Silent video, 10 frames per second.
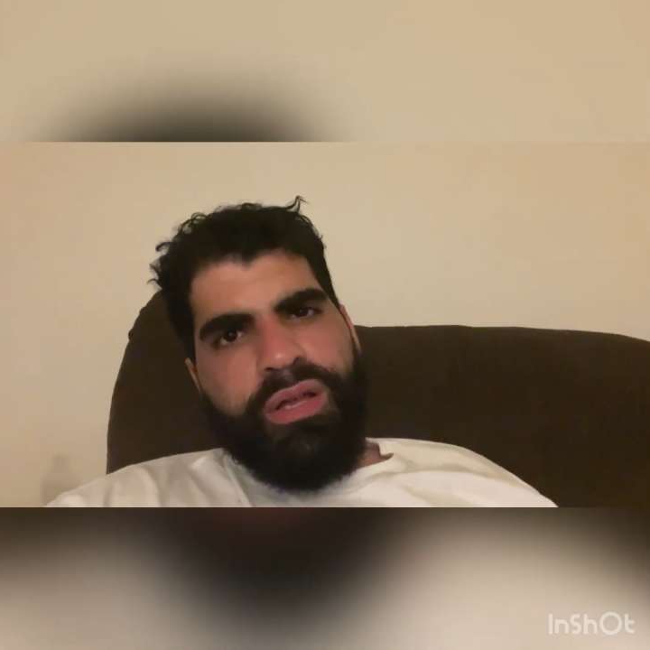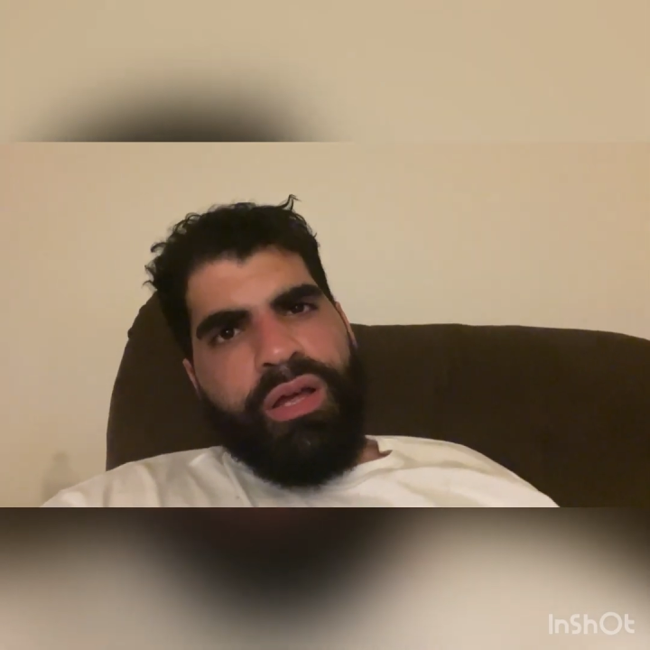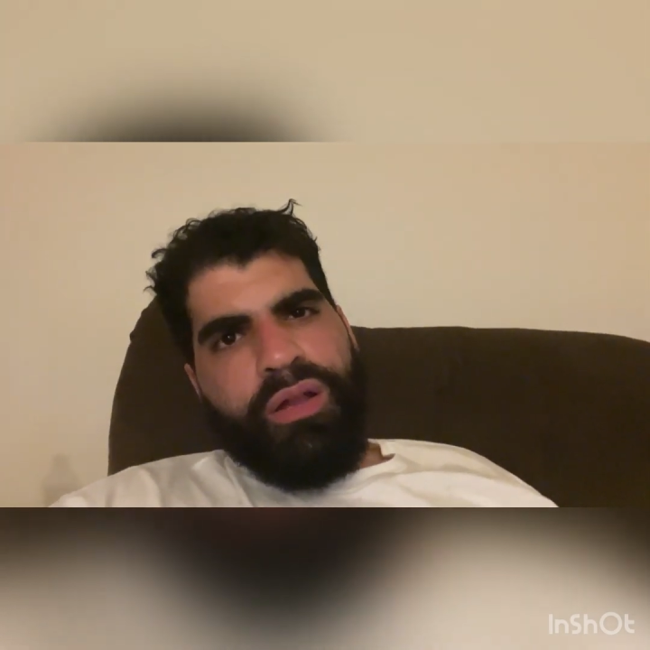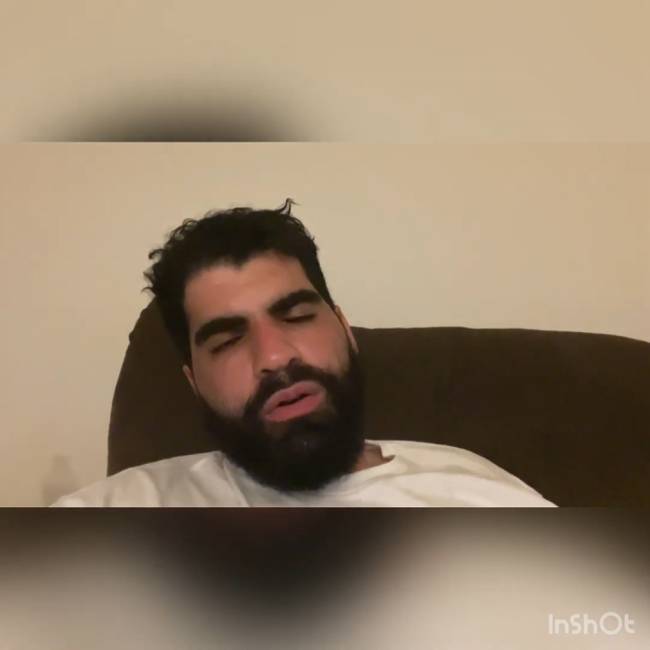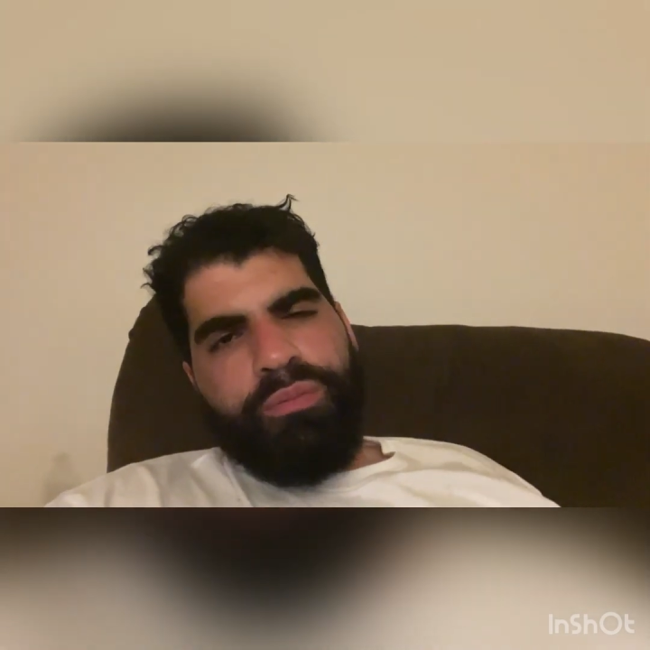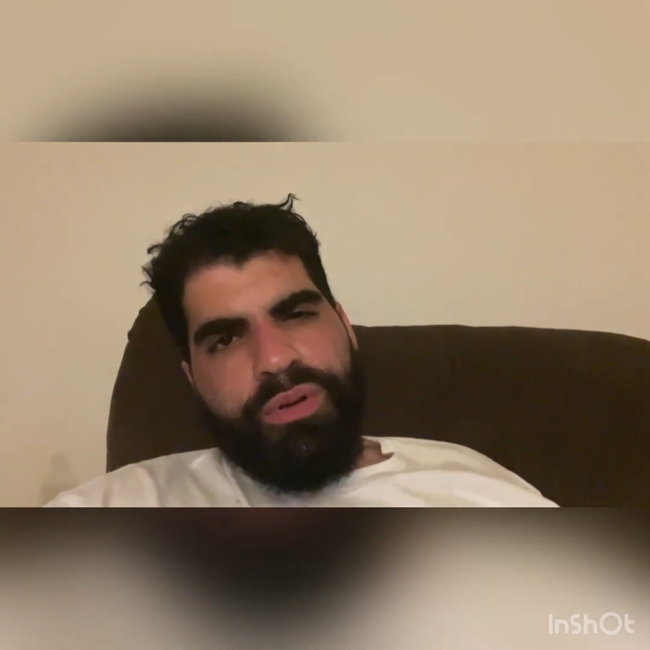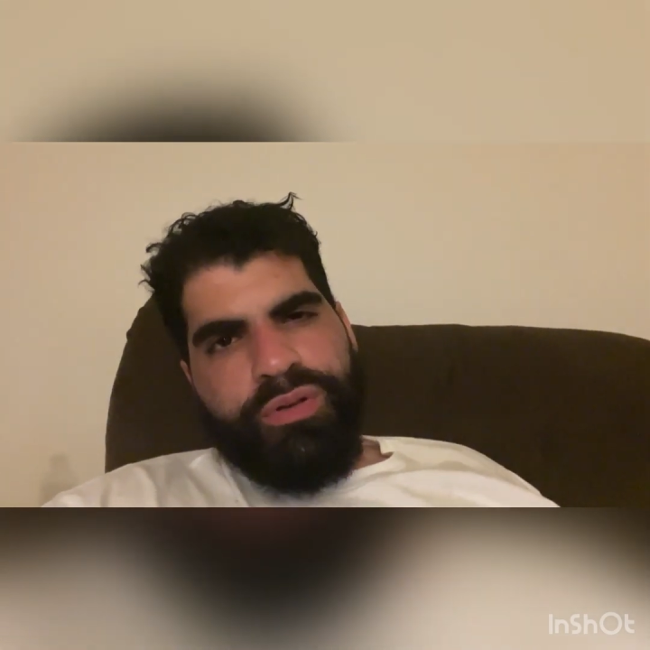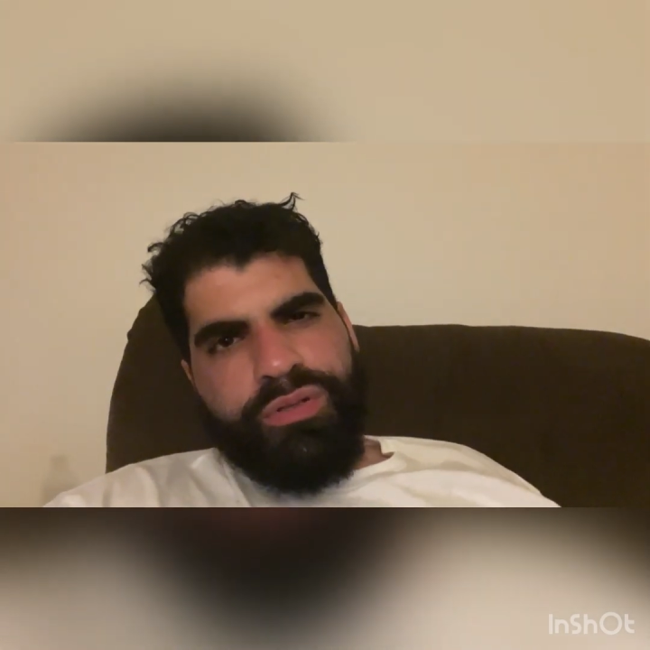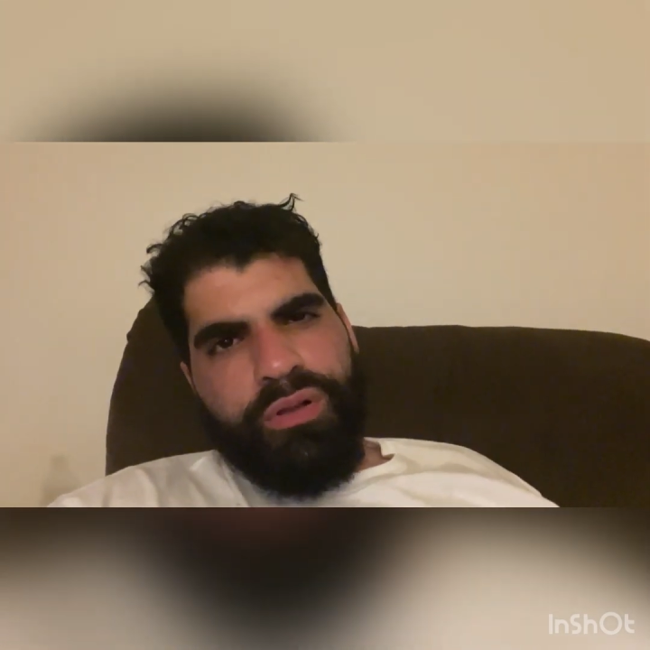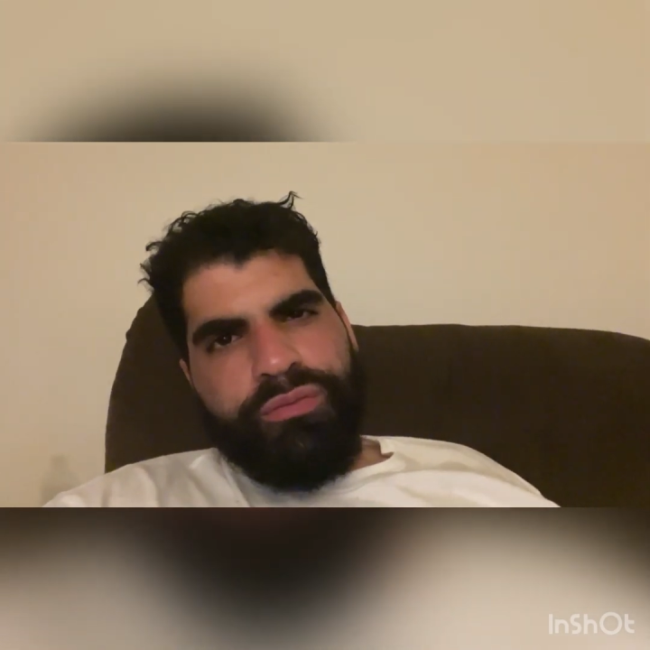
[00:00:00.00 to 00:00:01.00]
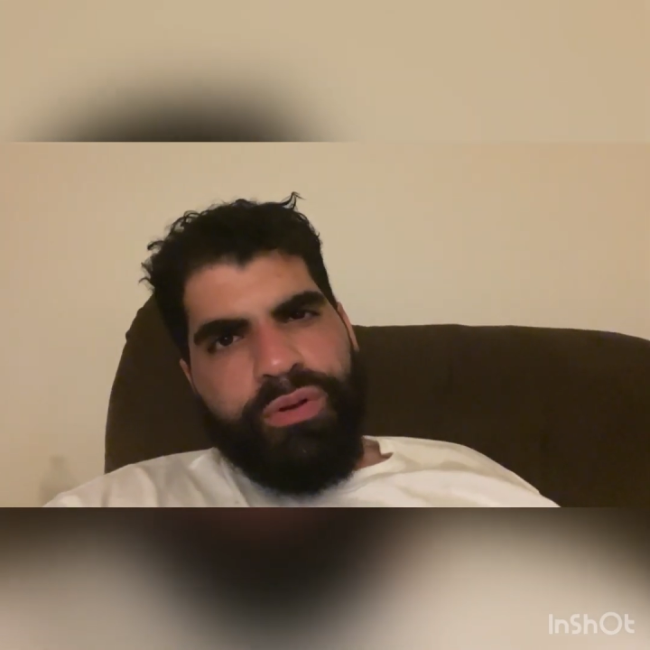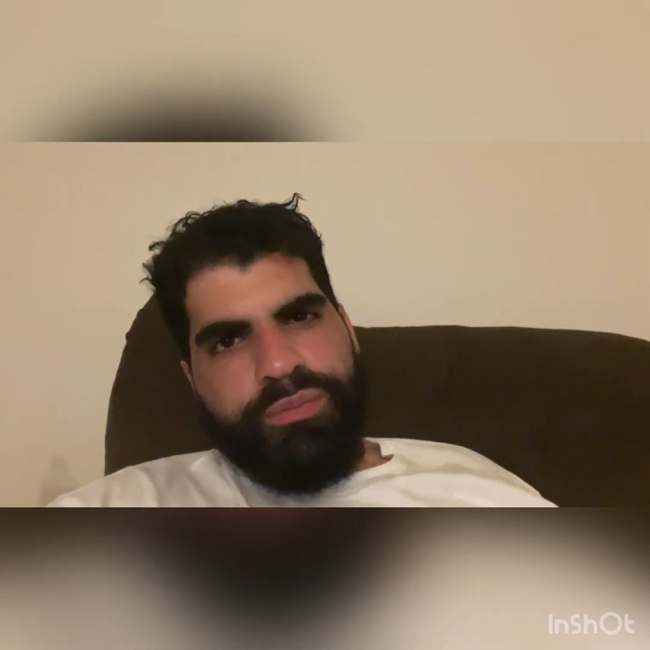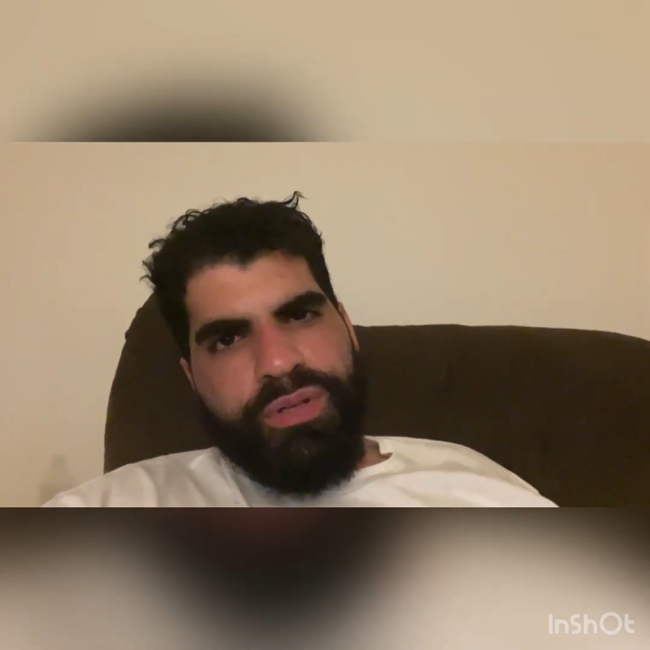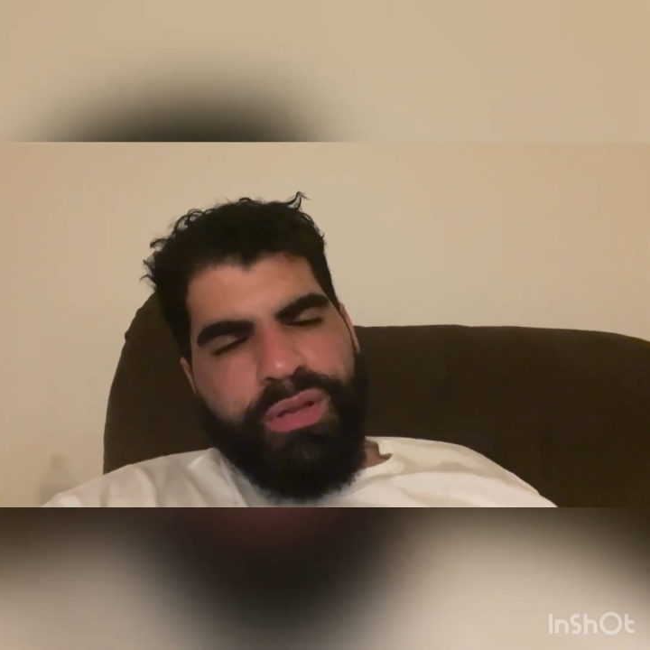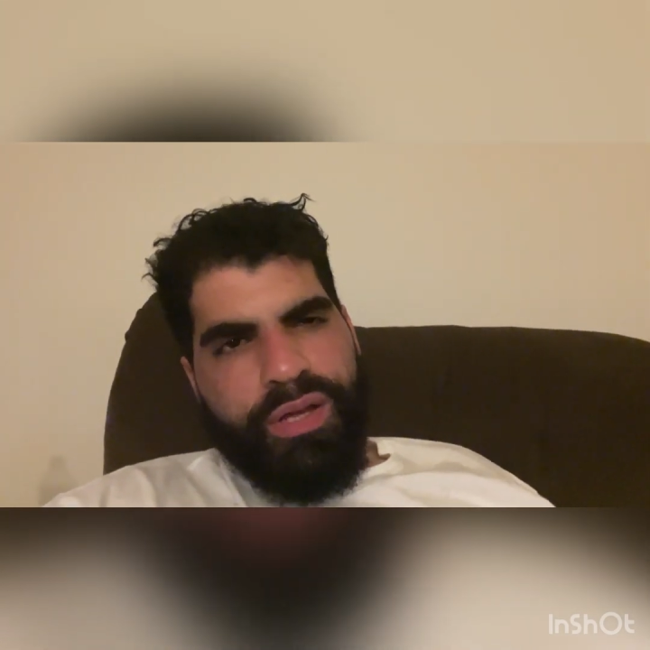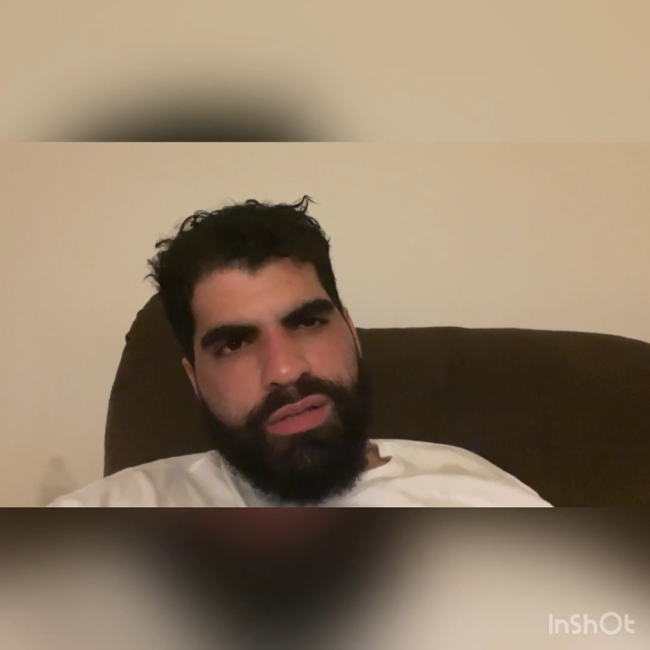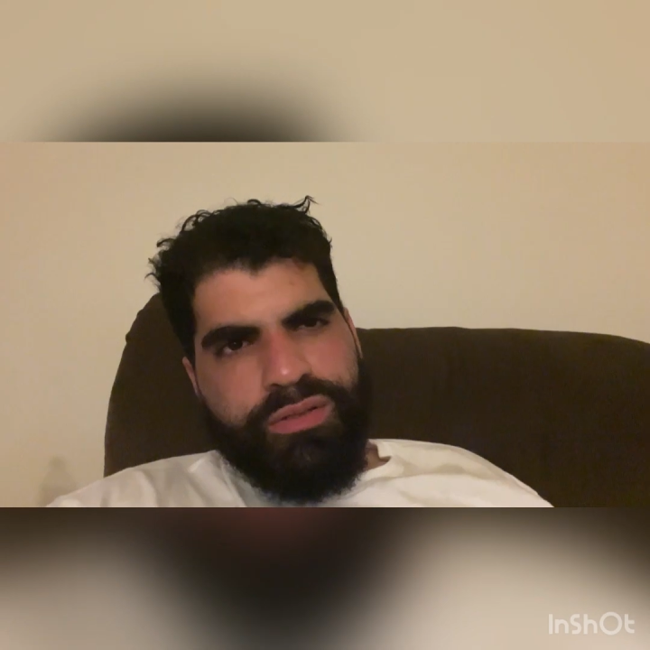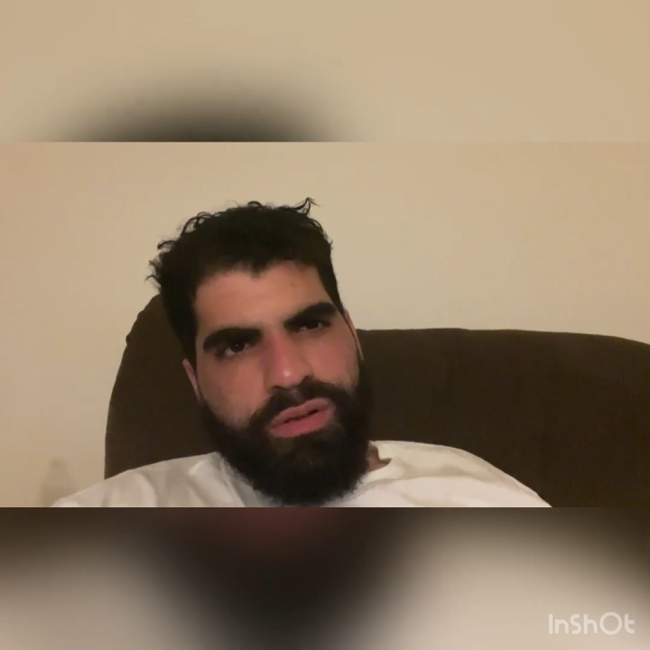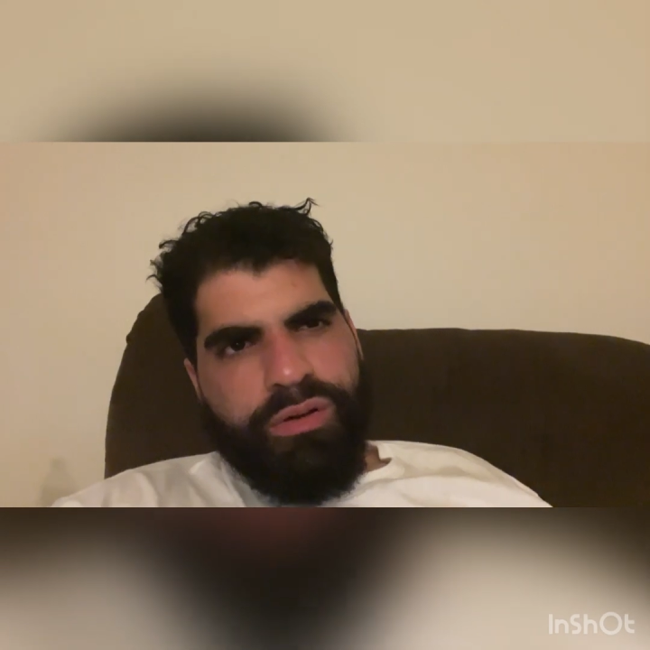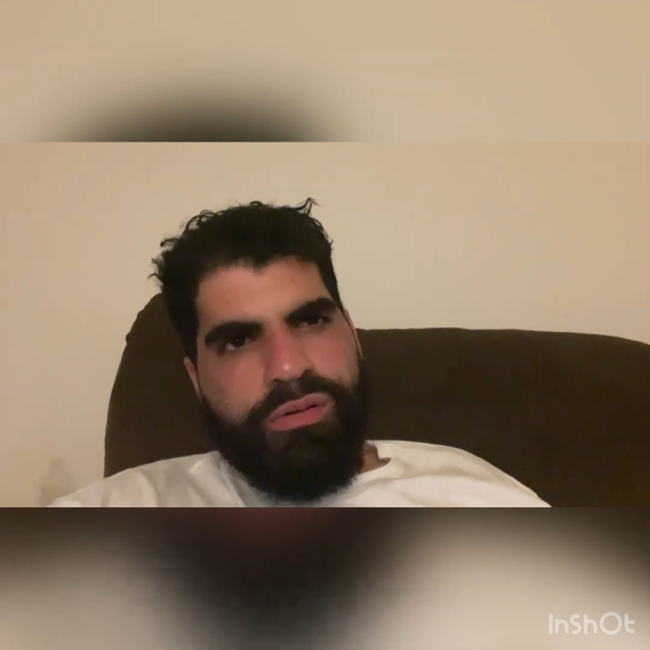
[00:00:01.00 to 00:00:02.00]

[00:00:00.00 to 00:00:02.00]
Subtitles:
and open yourself up to that. So